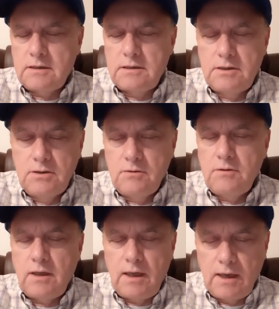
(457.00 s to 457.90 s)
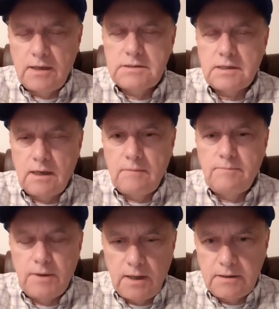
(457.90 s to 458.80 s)
cute as a
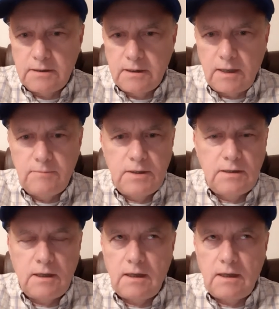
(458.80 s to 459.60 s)
button. I mean,